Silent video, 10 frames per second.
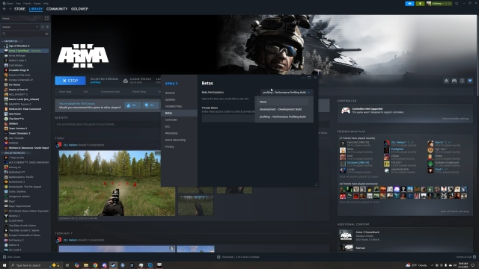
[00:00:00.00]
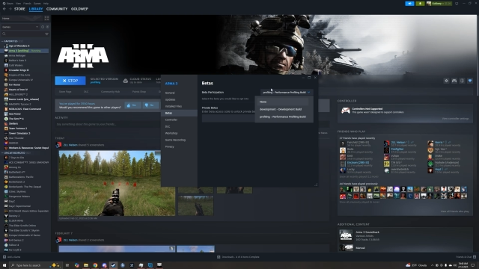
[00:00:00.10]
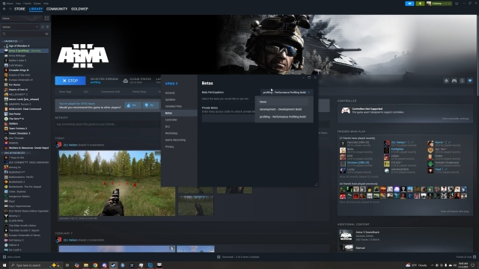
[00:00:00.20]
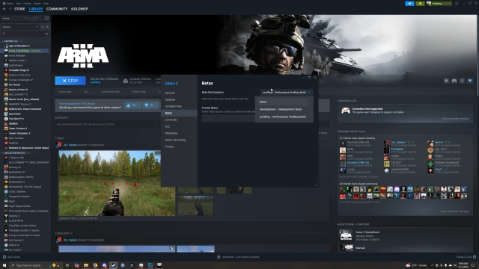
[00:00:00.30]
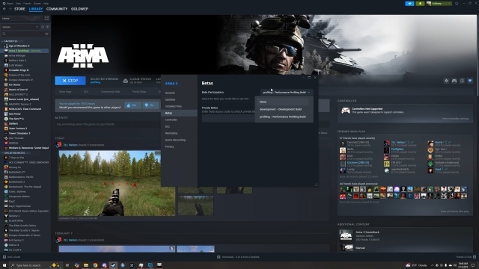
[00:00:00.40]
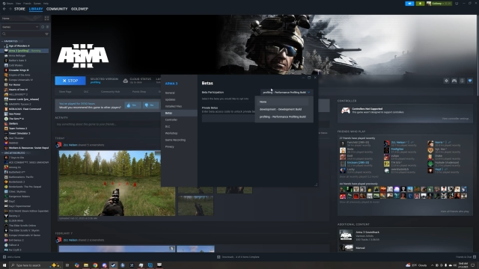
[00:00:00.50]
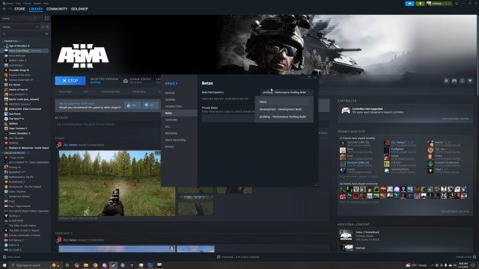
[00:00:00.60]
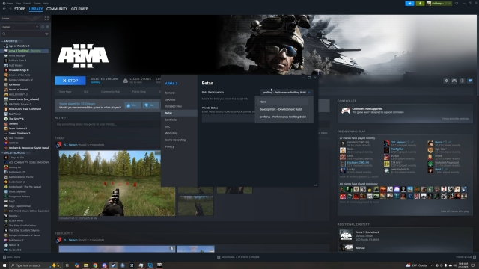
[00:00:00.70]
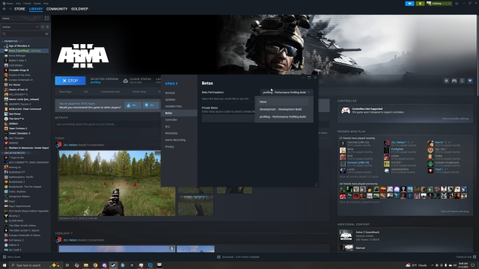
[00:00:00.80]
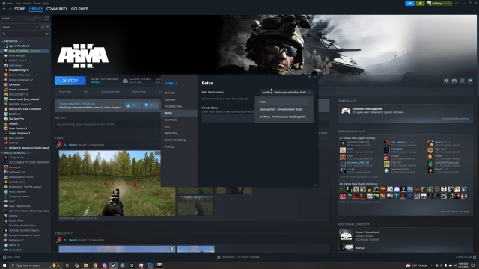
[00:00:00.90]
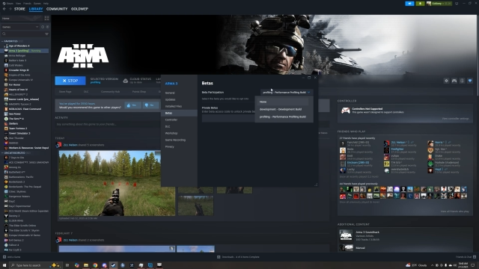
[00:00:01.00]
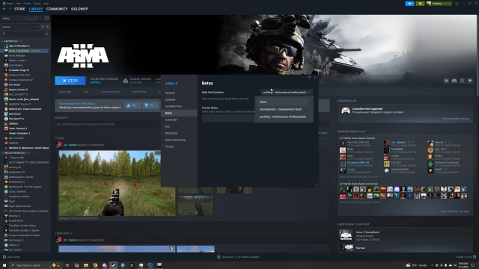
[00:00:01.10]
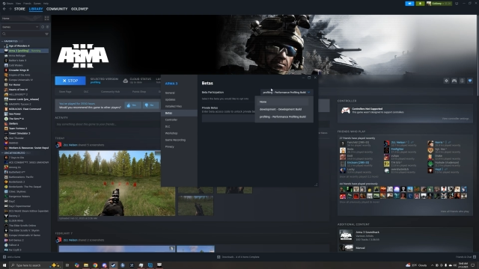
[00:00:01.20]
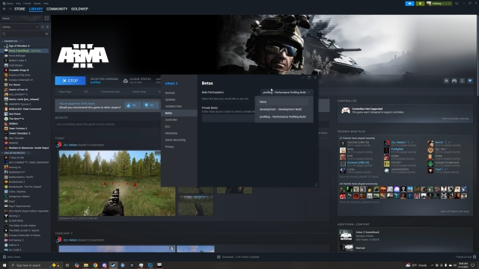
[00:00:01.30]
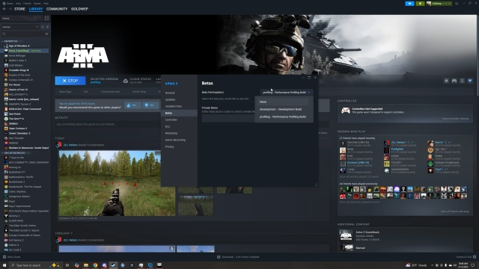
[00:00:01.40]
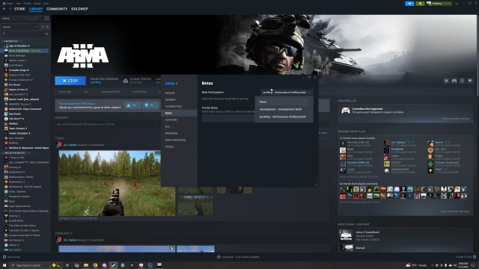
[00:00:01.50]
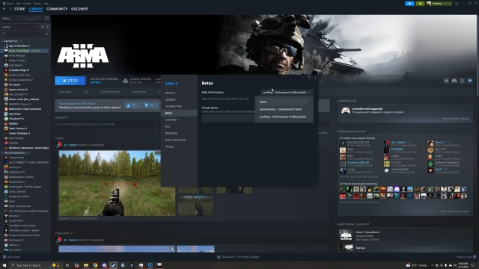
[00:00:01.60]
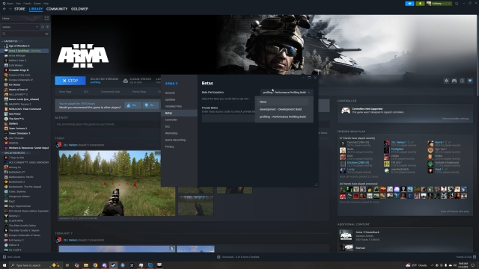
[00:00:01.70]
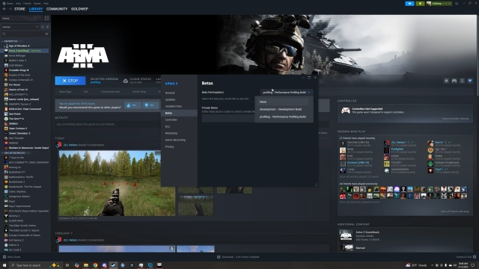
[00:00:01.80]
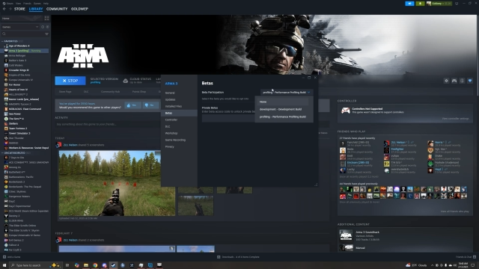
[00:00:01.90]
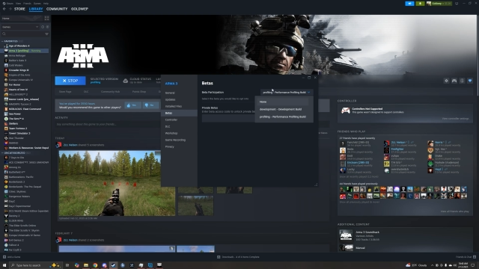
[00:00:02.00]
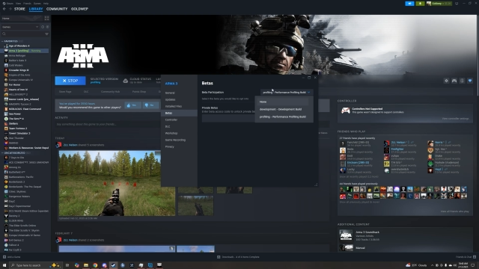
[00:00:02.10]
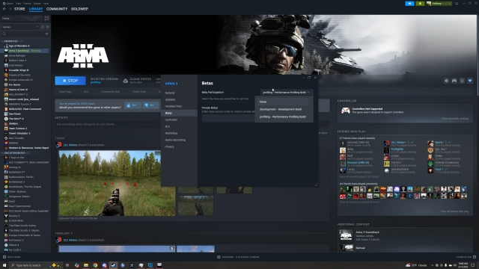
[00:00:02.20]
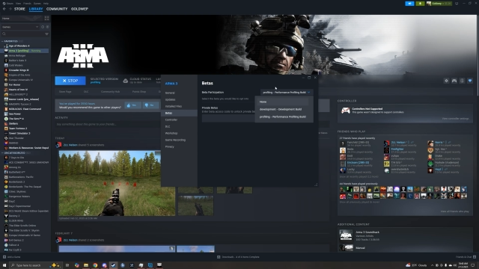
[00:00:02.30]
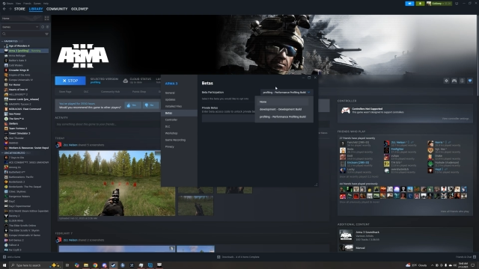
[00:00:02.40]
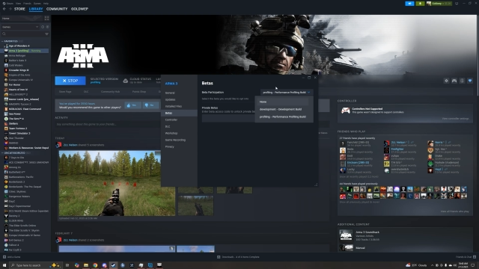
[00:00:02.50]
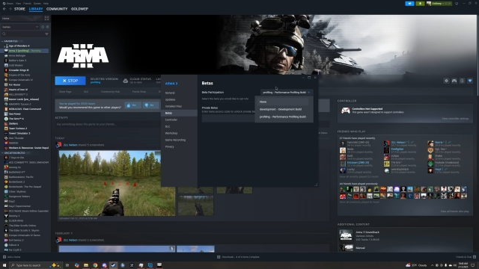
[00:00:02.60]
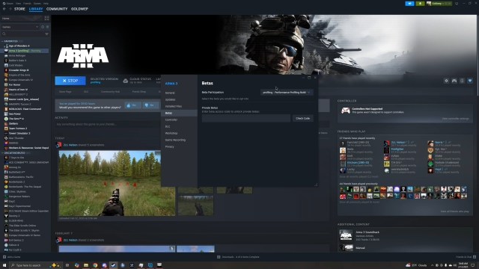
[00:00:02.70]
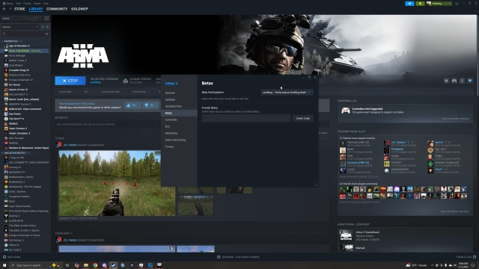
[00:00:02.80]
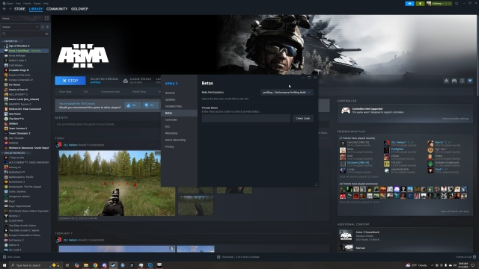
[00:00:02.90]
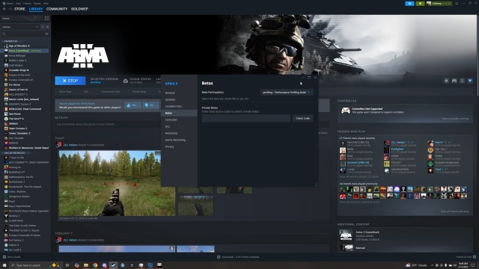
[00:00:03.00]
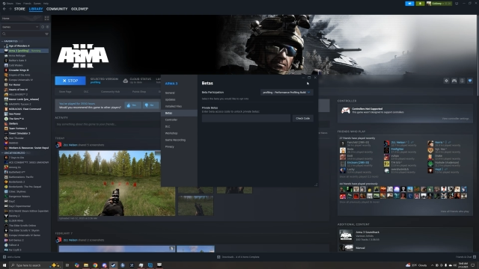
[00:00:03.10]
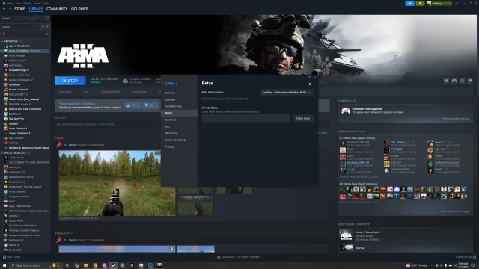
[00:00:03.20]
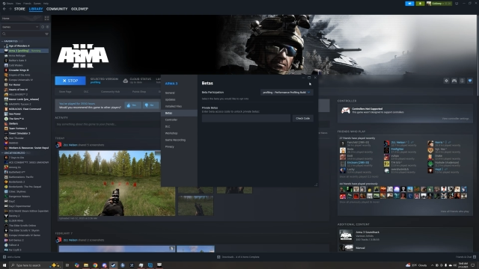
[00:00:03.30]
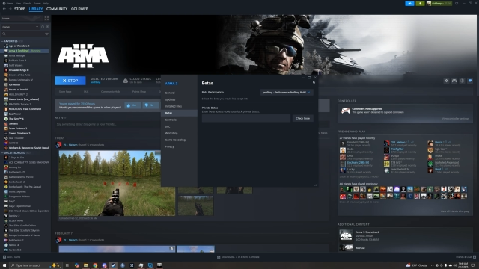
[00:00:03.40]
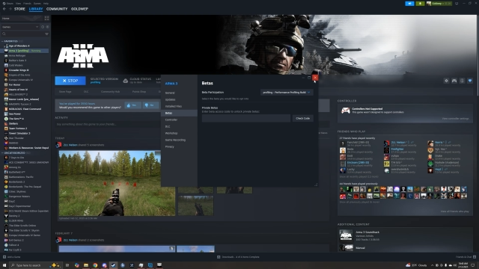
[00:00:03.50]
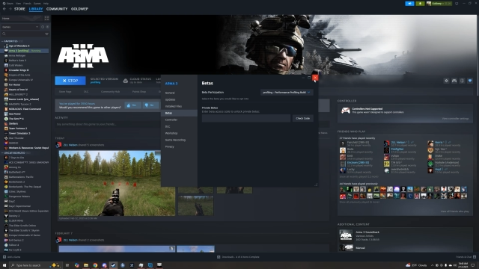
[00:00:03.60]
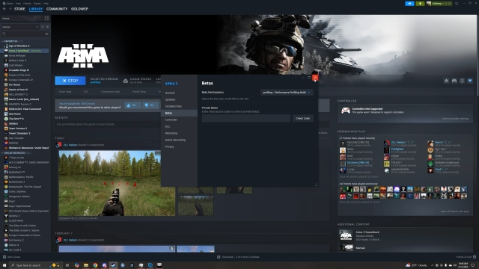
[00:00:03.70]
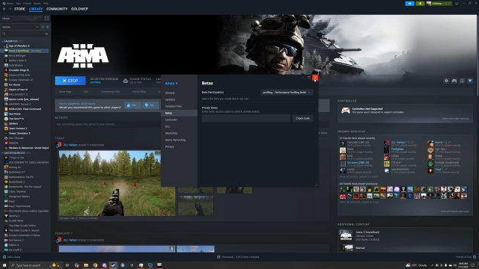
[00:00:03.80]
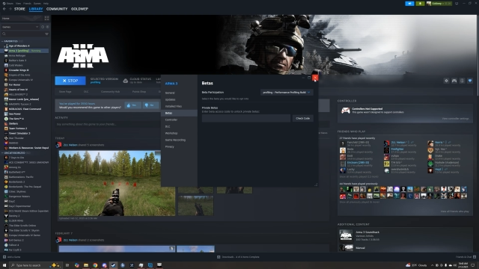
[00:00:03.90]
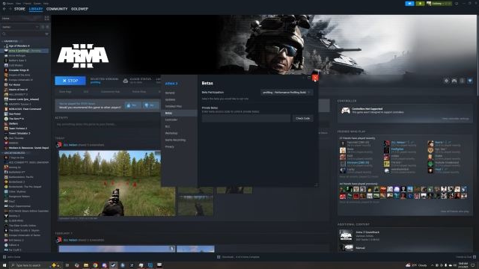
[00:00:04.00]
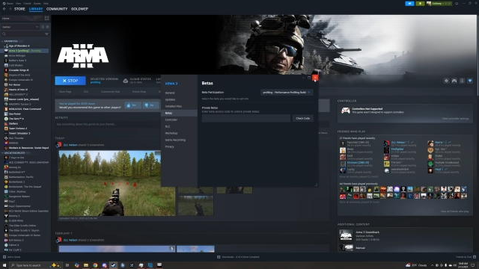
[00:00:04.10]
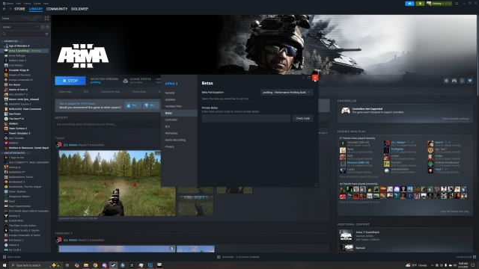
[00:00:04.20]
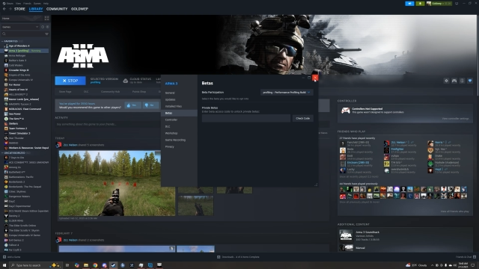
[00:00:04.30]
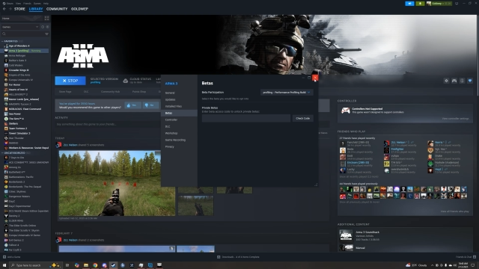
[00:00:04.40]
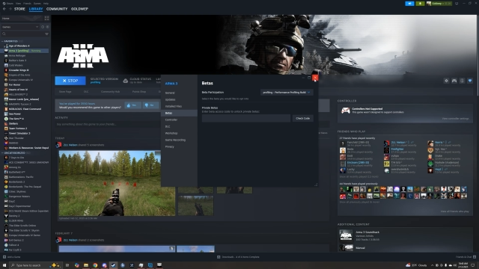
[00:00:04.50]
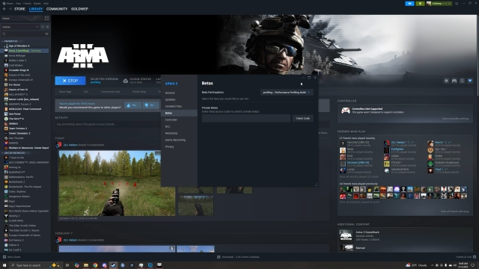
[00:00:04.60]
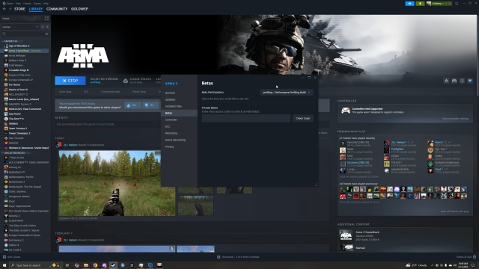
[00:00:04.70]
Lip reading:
No face is visible, so there are no lips to read.